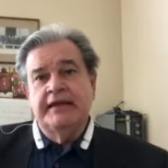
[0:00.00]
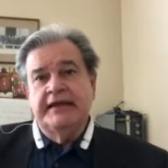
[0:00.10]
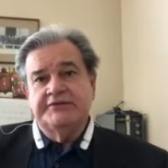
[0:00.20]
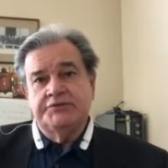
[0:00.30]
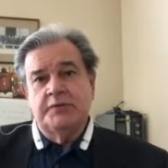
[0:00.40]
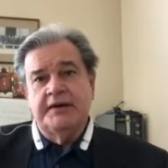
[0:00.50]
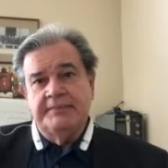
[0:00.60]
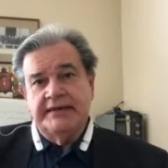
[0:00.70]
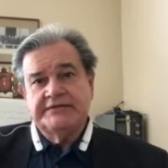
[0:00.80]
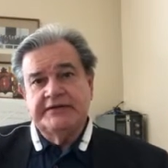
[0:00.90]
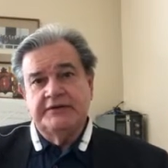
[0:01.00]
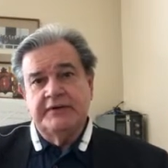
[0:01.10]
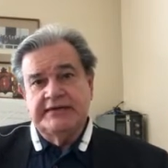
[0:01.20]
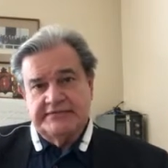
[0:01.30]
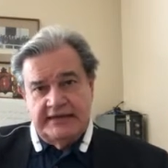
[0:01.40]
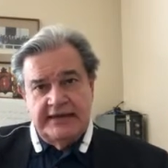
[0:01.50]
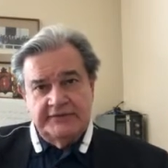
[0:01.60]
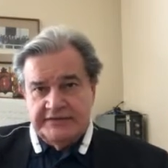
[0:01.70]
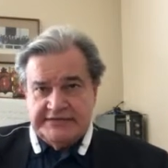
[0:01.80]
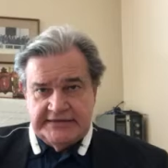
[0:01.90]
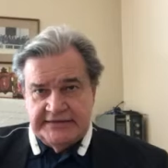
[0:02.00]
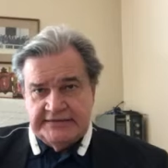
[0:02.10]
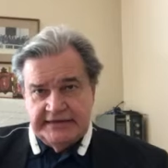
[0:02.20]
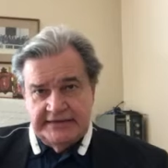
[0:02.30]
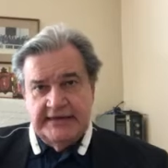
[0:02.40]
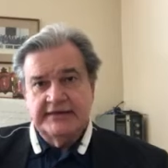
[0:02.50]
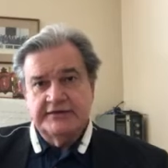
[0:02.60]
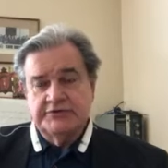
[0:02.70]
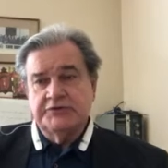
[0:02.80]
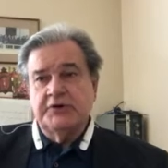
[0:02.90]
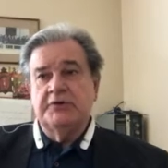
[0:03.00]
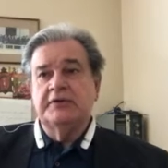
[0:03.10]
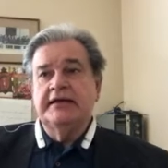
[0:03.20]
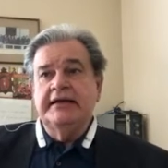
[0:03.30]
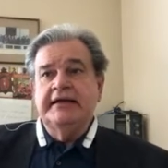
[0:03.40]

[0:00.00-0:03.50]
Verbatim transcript: as to why Mexico has allowed this thing to get out of control.